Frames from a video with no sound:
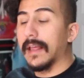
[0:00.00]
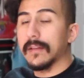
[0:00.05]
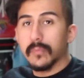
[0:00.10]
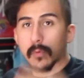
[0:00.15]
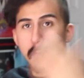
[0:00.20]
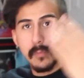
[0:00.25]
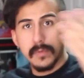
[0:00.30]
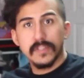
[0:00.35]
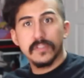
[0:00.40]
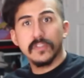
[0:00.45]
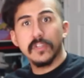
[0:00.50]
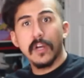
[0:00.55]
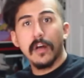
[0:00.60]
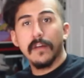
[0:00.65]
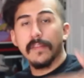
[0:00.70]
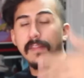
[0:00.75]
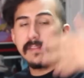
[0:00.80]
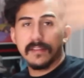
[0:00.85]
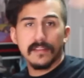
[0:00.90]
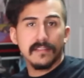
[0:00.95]
that's what we
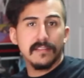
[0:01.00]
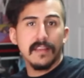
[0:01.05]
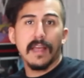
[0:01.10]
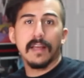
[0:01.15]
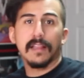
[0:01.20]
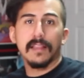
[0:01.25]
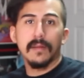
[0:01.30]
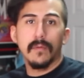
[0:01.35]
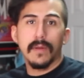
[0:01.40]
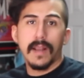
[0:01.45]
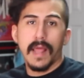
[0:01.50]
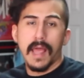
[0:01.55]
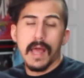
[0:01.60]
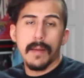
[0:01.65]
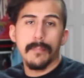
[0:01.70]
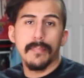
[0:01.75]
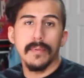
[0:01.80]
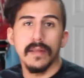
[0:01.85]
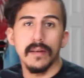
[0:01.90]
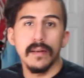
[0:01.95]
saw. That's exactly what
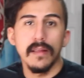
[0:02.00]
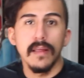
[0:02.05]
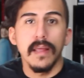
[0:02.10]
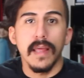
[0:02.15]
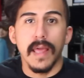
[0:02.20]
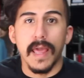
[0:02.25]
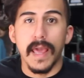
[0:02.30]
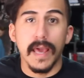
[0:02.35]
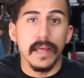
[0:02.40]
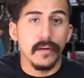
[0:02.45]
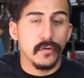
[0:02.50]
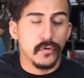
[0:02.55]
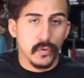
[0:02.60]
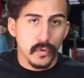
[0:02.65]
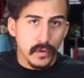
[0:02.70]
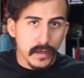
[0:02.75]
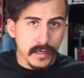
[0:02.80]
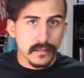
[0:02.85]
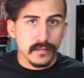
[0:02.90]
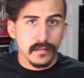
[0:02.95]
happened. Ed
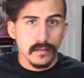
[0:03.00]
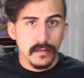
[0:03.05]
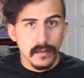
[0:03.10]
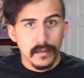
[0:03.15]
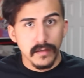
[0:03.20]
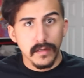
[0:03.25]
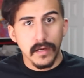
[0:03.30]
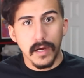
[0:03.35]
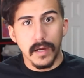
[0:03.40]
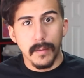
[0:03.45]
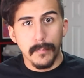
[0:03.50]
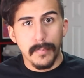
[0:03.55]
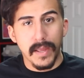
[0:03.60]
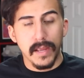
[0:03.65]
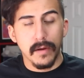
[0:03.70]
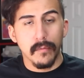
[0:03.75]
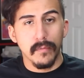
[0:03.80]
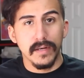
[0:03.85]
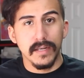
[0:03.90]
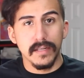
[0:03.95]
tricked
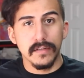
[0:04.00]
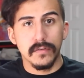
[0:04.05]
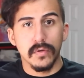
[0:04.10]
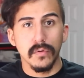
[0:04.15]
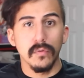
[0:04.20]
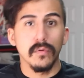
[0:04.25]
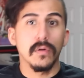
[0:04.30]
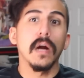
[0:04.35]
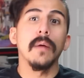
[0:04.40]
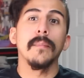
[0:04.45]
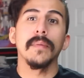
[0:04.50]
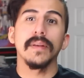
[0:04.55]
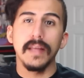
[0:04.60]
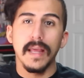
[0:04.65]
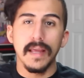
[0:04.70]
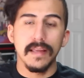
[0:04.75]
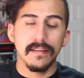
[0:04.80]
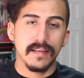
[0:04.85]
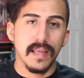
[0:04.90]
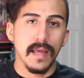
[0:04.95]
Penguin into coming to
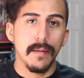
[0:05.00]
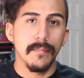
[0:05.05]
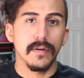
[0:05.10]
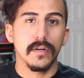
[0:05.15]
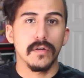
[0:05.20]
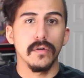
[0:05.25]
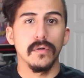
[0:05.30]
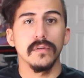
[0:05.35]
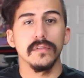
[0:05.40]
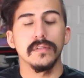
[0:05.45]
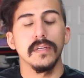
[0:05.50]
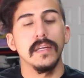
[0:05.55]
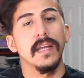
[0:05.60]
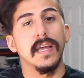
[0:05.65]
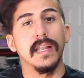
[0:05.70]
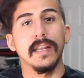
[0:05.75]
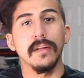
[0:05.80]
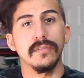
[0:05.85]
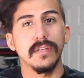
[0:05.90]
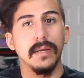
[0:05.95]
Ace Chemicals,
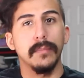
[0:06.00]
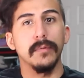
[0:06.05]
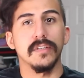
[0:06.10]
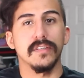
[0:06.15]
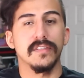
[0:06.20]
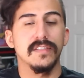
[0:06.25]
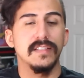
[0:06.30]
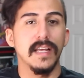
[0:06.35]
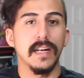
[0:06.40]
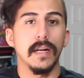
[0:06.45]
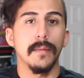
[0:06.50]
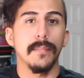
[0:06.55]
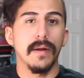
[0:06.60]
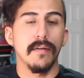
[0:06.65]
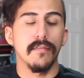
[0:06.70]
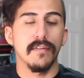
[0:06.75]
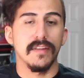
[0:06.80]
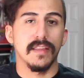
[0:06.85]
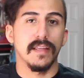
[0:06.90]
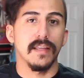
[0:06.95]
and he was able to set up
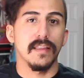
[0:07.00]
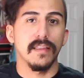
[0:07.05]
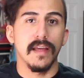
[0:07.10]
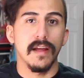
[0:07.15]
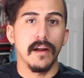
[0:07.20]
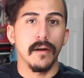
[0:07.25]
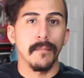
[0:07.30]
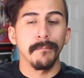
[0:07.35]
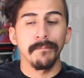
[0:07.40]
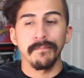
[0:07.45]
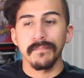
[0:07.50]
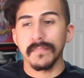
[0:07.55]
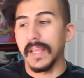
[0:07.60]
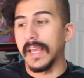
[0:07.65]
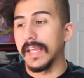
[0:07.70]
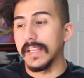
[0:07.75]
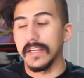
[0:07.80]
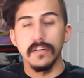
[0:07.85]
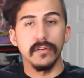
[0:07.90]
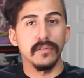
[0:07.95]
everything there,
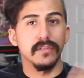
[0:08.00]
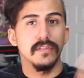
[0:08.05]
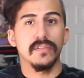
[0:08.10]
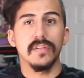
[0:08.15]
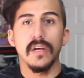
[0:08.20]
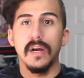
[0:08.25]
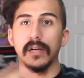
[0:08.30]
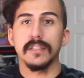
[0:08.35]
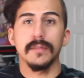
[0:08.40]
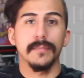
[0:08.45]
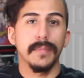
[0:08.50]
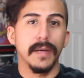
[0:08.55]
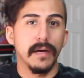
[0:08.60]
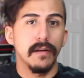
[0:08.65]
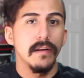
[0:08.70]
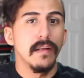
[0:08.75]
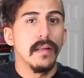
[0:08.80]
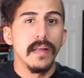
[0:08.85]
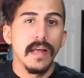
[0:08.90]
and, you know, just talked about